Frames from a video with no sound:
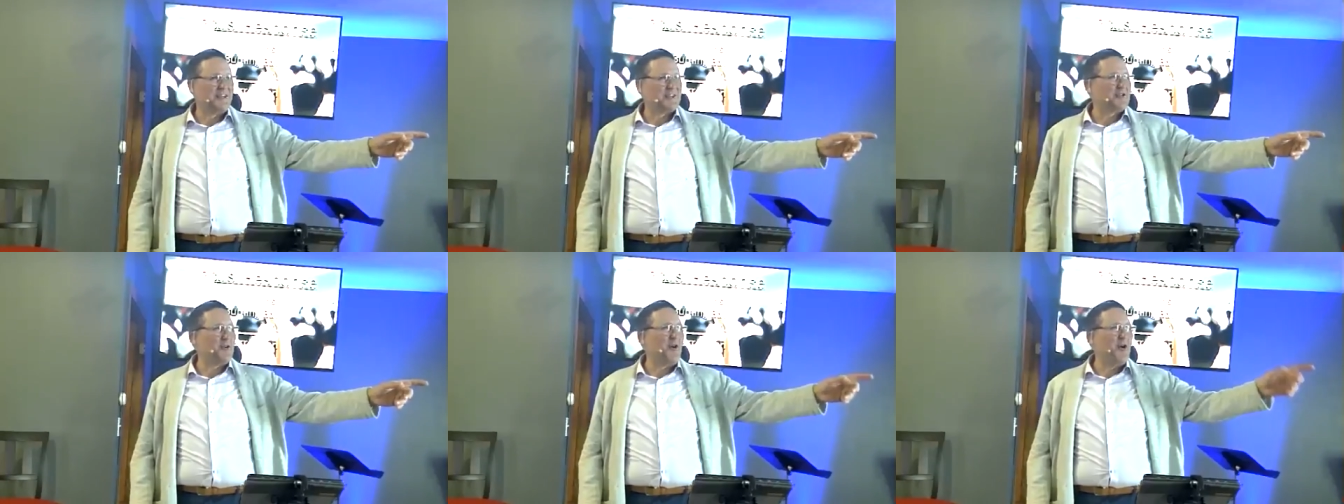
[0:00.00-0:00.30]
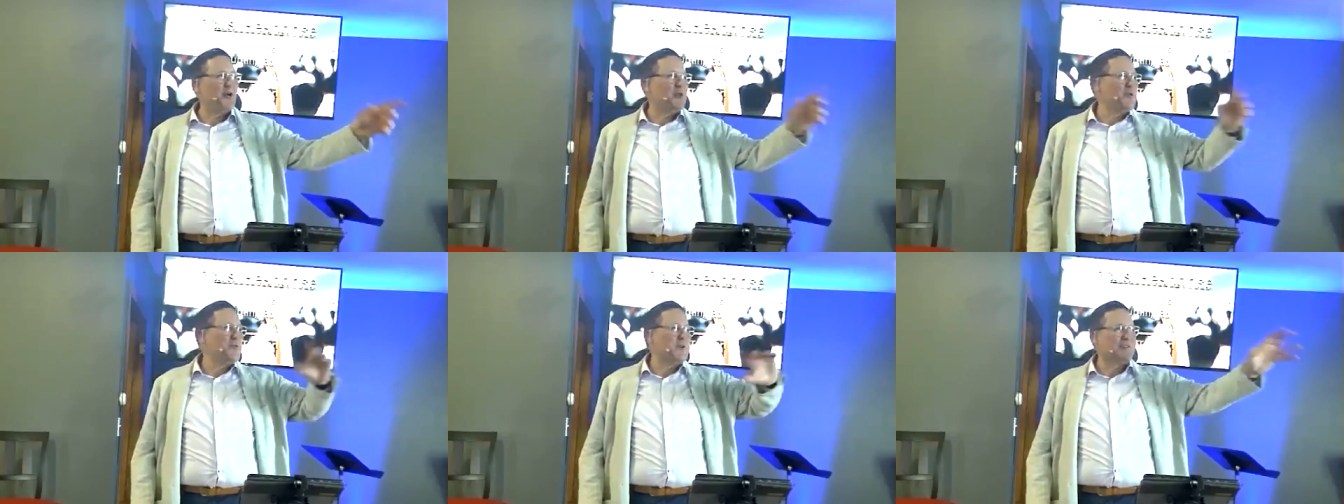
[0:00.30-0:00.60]
That's
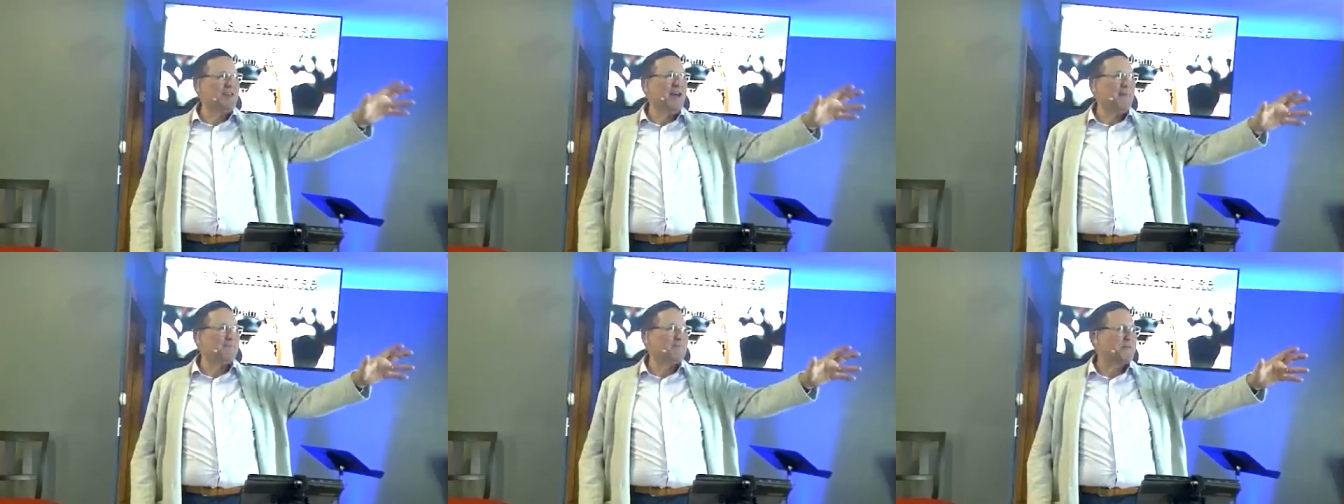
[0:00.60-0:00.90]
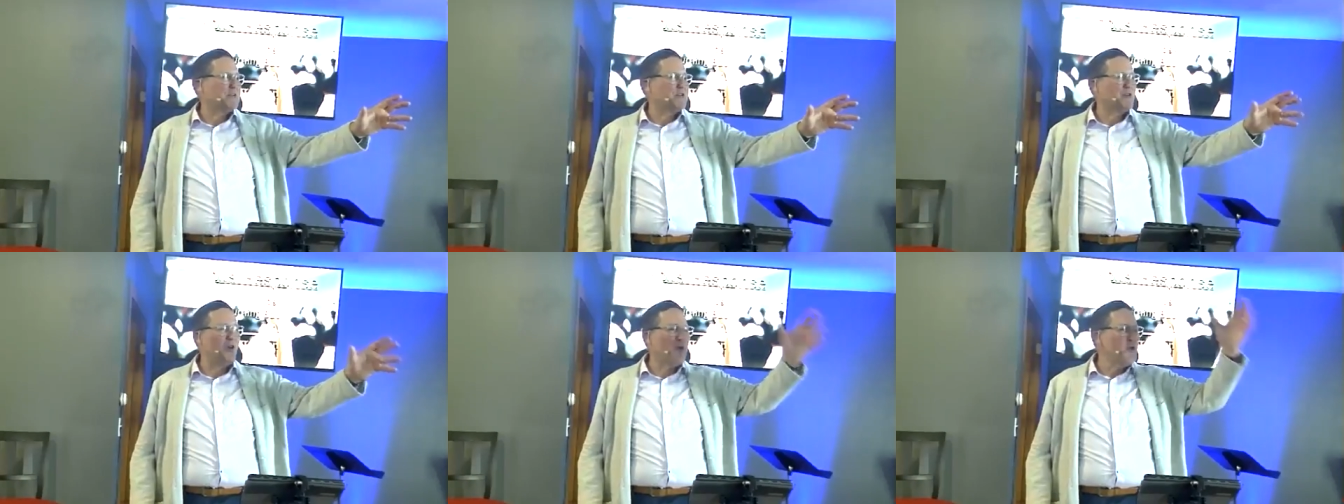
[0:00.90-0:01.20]
all you
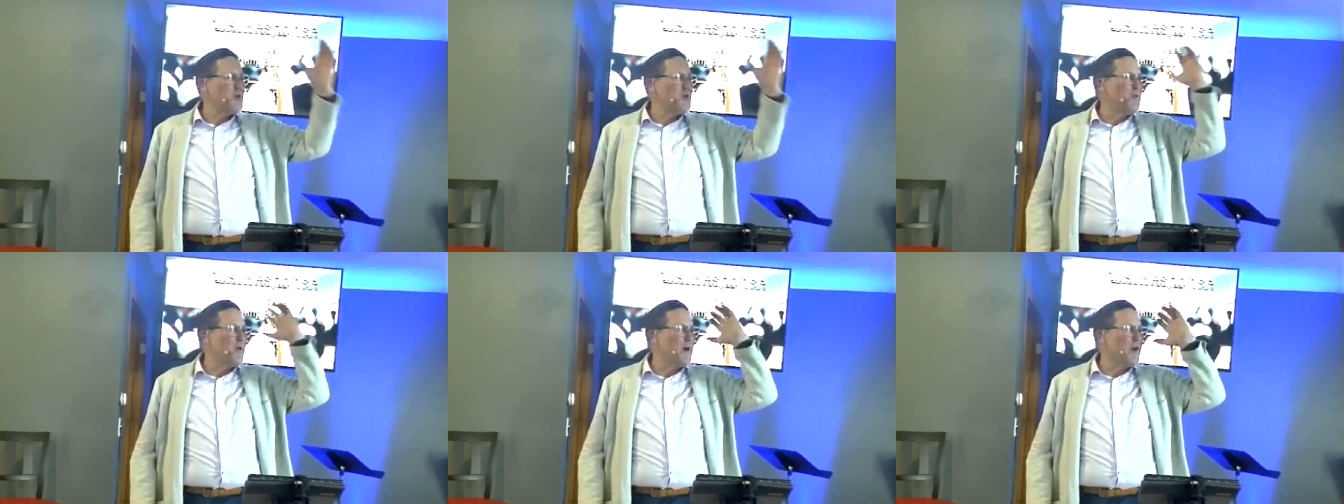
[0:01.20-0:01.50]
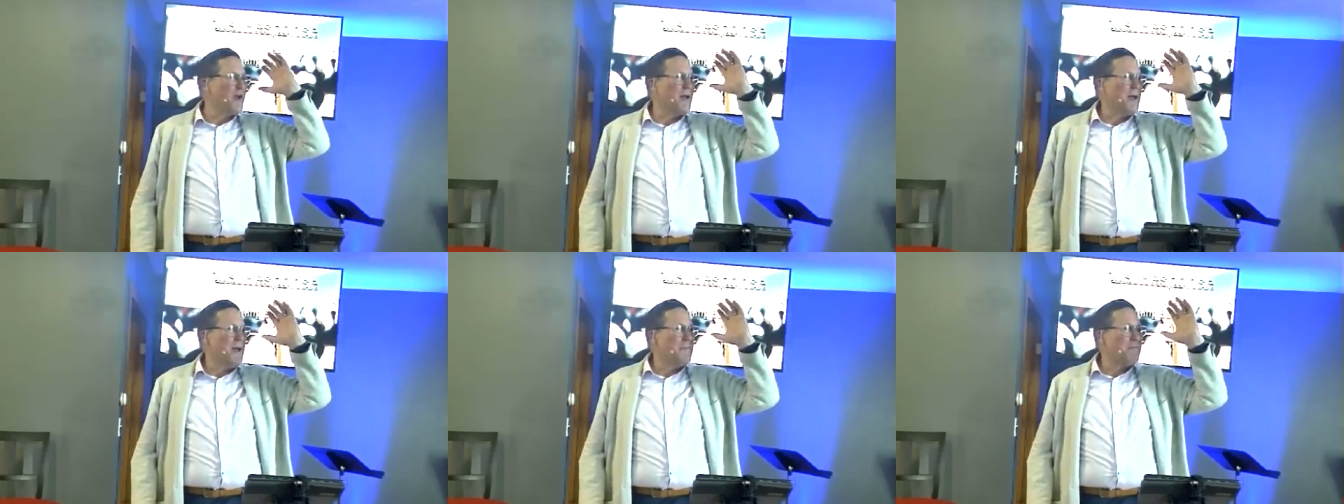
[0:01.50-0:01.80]
accept. That's all you
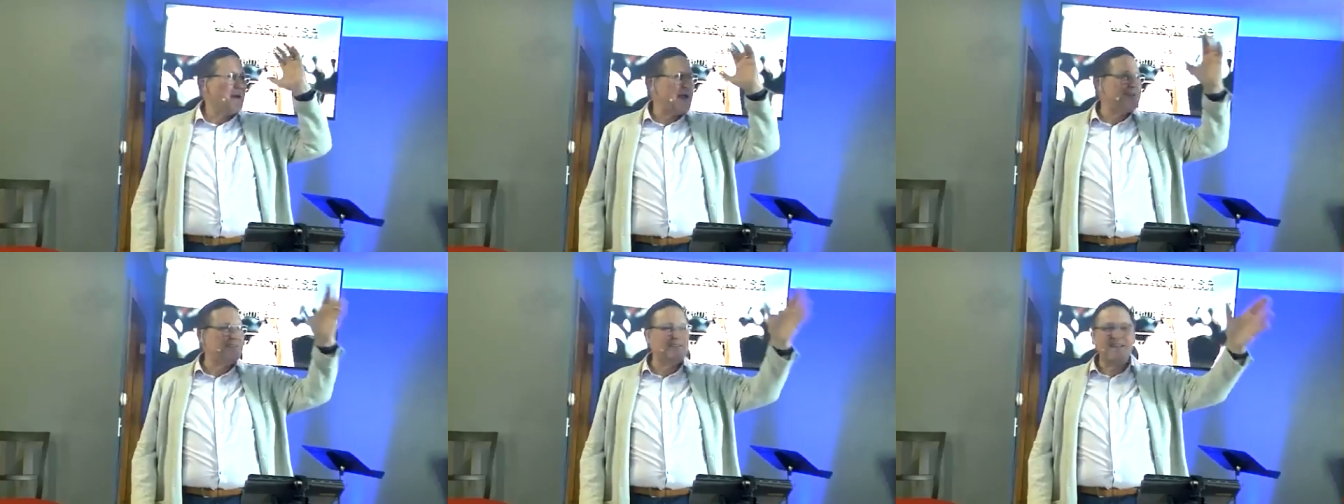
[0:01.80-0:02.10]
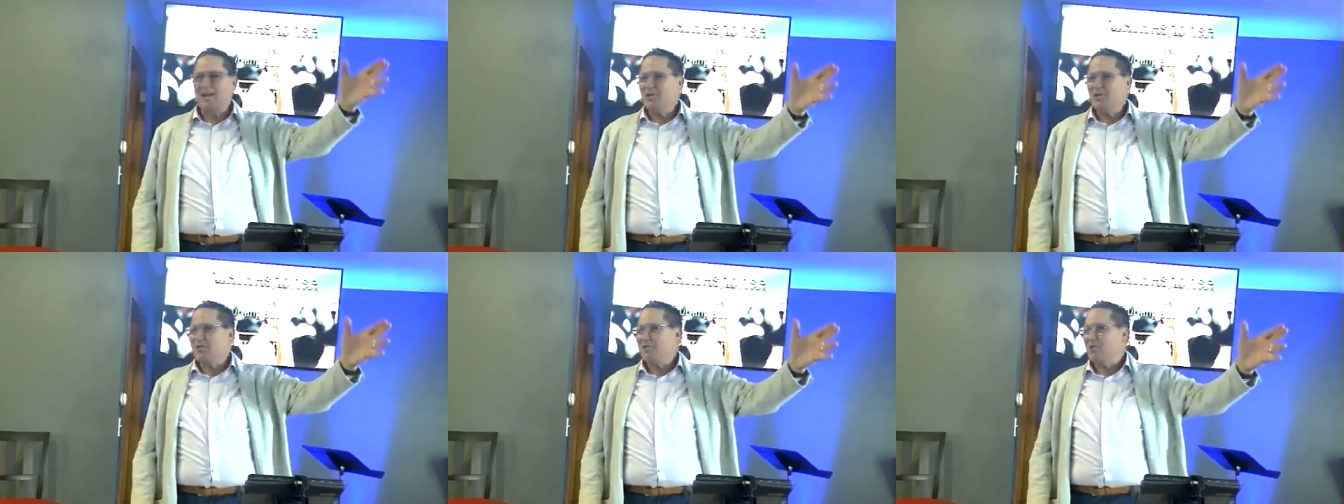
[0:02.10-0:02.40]
want to pay
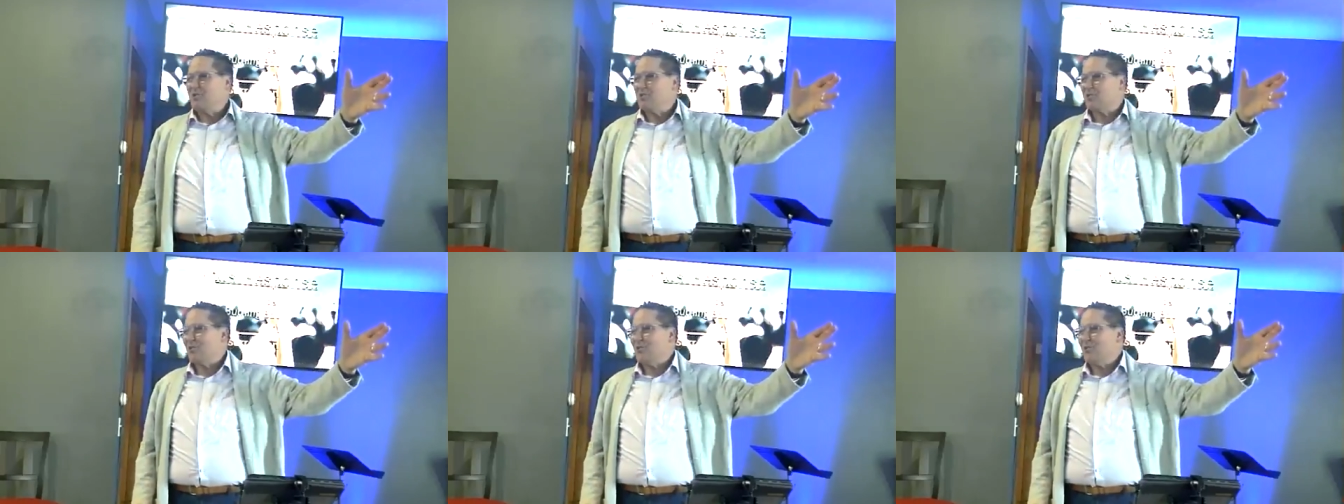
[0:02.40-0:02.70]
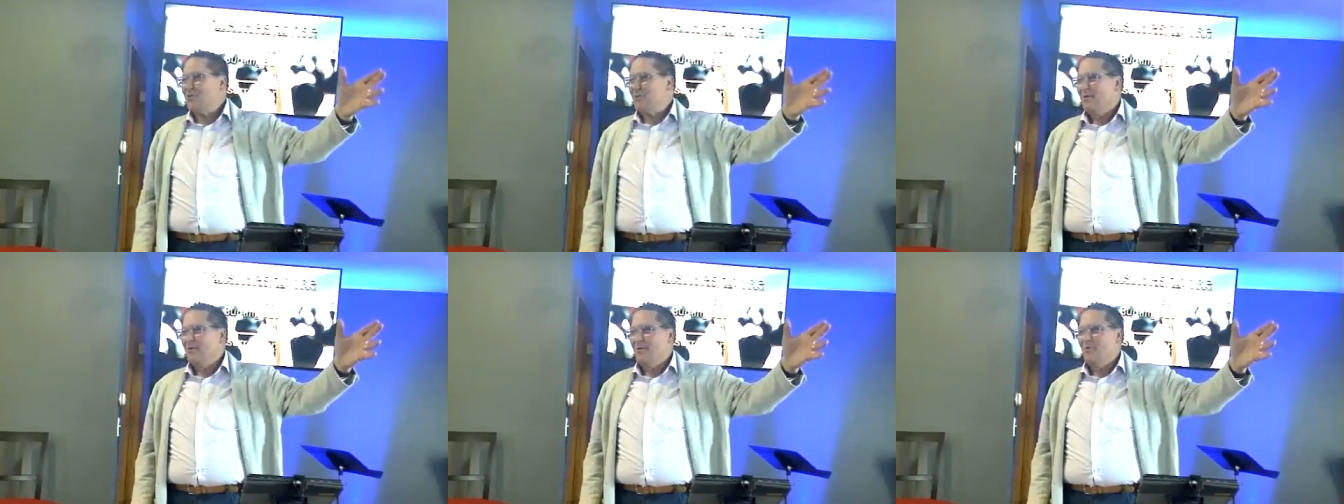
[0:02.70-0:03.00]
attention
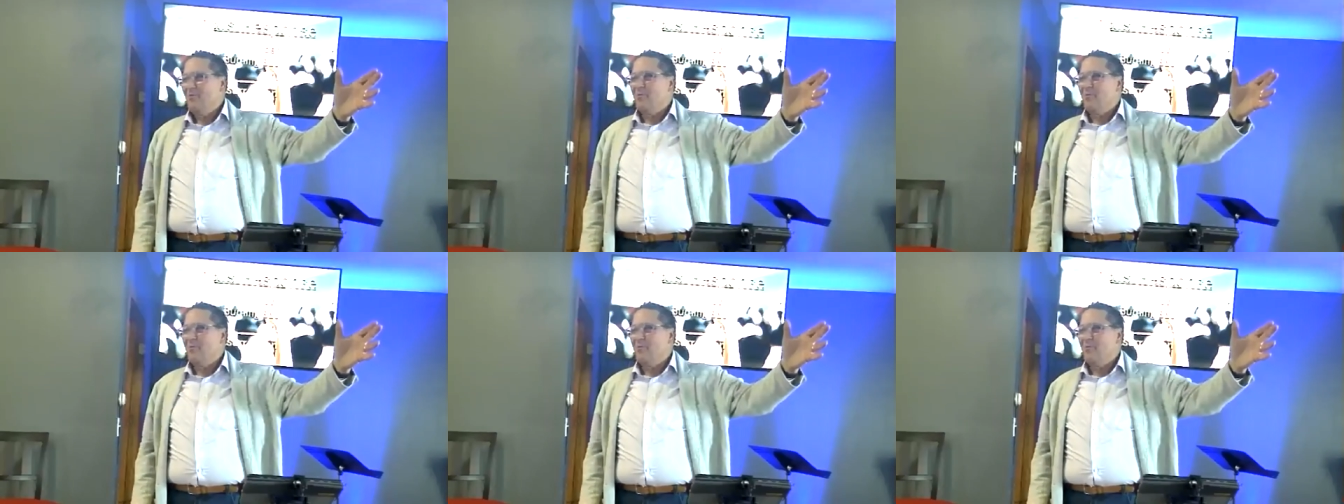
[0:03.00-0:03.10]
to.